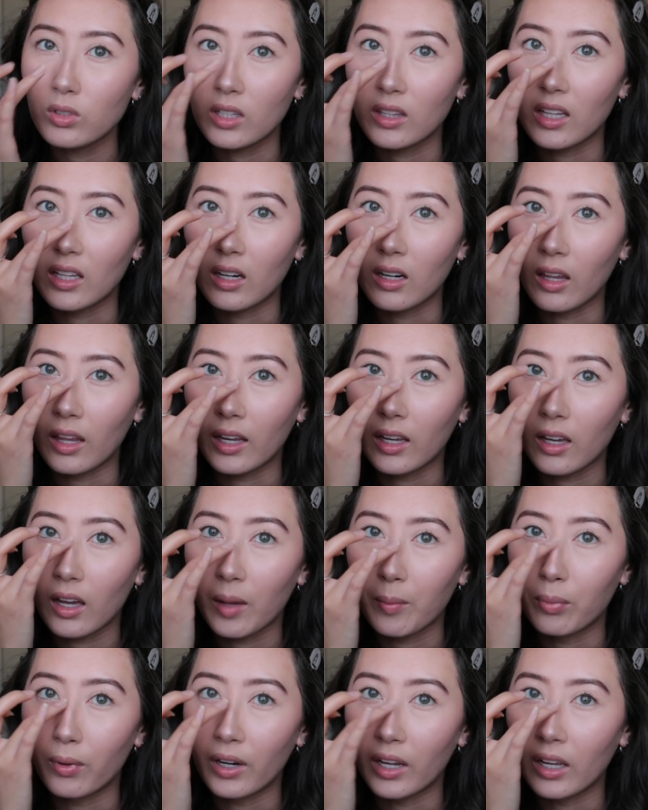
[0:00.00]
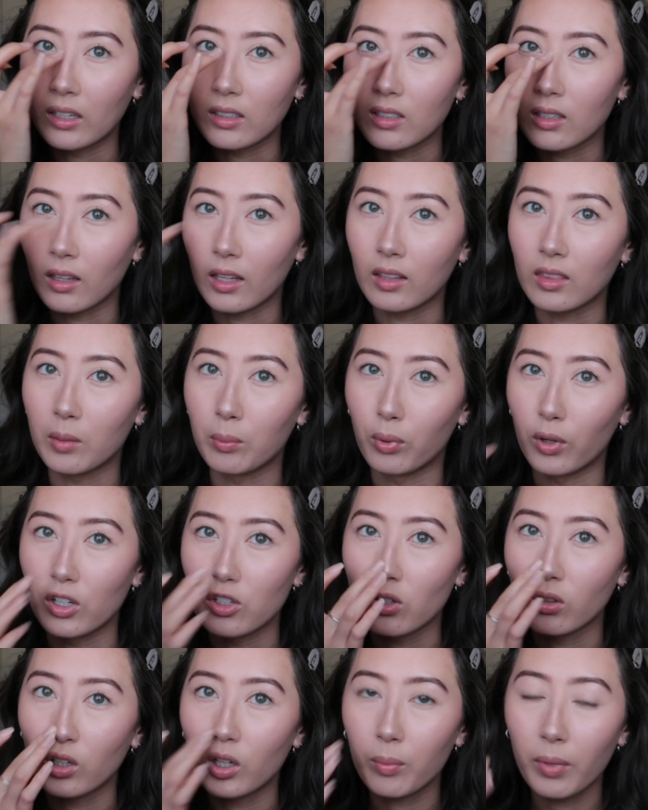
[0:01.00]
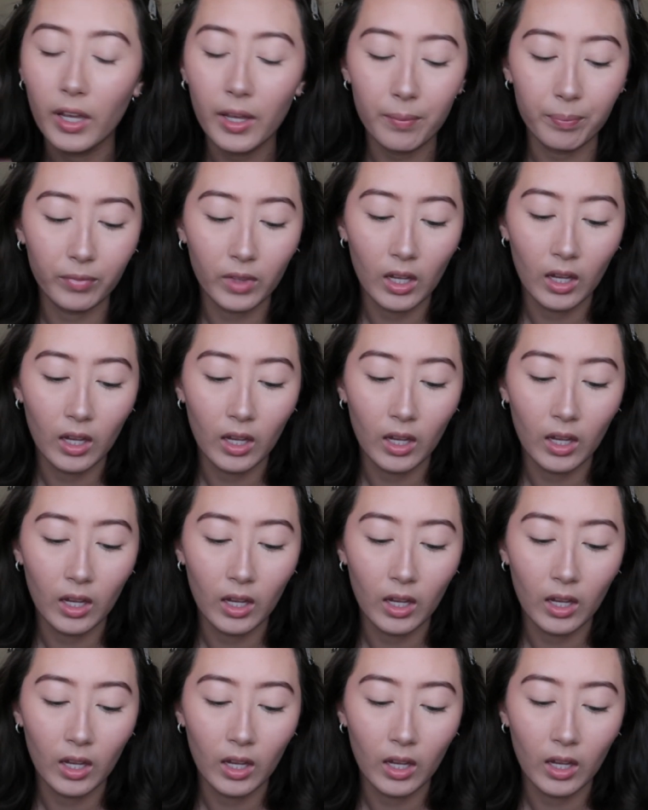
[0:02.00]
and then like I bring it to like the bridge a little bit.